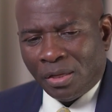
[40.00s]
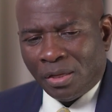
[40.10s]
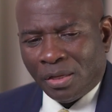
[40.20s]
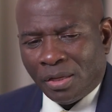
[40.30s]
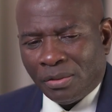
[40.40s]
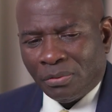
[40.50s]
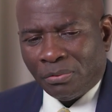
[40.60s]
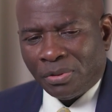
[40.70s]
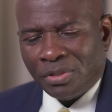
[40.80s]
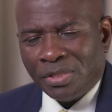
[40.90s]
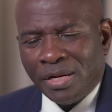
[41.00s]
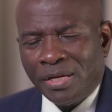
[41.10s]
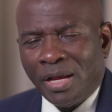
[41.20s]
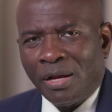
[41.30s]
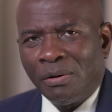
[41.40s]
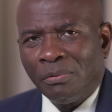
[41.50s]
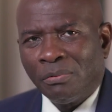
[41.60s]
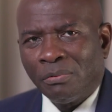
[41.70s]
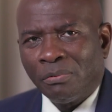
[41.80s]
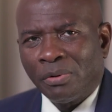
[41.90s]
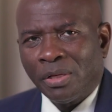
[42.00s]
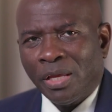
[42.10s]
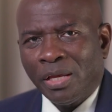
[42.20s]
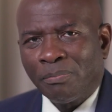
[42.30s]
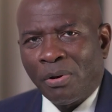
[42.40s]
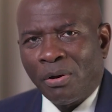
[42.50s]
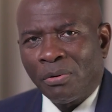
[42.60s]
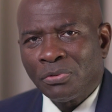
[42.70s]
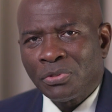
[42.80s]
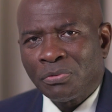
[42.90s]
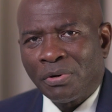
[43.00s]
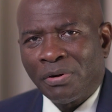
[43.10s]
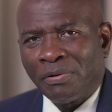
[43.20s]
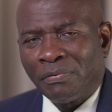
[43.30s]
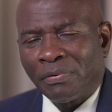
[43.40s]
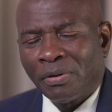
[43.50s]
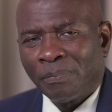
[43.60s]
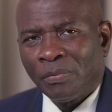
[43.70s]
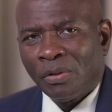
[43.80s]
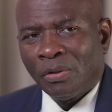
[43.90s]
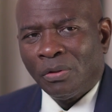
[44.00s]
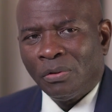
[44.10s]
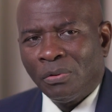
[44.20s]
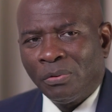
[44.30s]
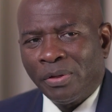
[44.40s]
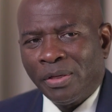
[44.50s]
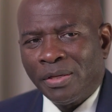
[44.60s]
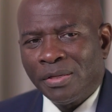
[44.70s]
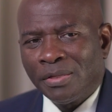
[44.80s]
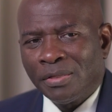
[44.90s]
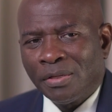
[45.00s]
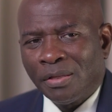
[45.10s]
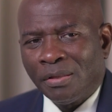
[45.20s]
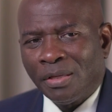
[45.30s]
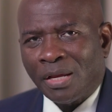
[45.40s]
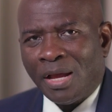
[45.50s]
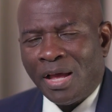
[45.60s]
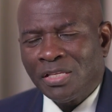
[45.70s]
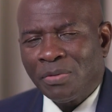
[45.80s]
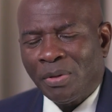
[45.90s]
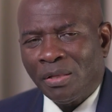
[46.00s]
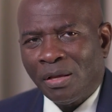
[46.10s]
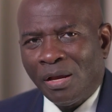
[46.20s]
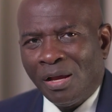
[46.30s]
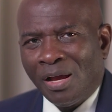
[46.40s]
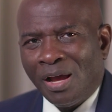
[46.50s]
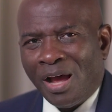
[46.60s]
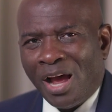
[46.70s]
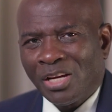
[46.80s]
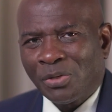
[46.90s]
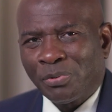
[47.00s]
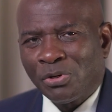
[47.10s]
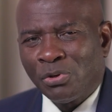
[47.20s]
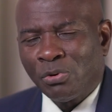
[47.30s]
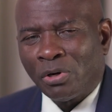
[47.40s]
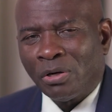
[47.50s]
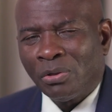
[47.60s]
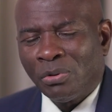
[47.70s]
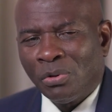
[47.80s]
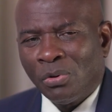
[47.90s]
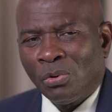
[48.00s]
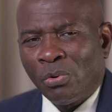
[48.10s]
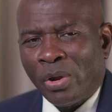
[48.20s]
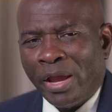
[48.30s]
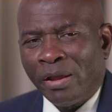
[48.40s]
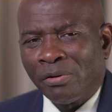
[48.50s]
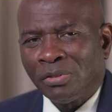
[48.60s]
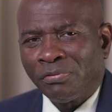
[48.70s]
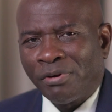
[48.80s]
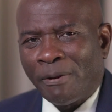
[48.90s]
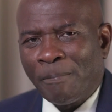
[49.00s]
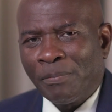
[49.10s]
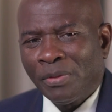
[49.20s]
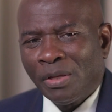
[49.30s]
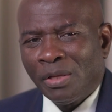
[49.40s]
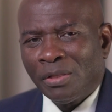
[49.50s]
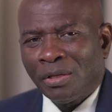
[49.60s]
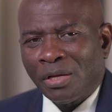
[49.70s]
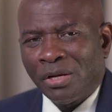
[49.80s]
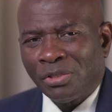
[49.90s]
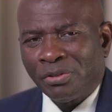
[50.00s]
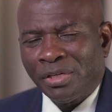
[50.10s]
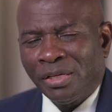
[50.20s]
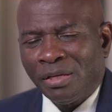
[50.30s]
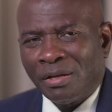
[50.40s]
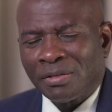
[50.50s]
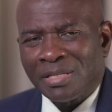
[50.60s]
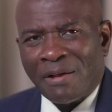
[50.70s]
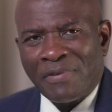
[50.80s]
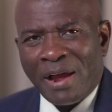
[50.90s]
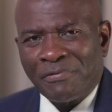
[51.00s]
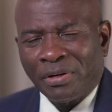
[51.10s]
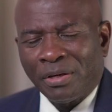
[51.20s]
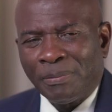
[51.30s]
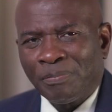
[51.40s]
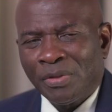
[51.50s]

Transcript: And we're sitting down with Iqbal Surve, who is the consummate entrepreneur who hails from the country of South Africa.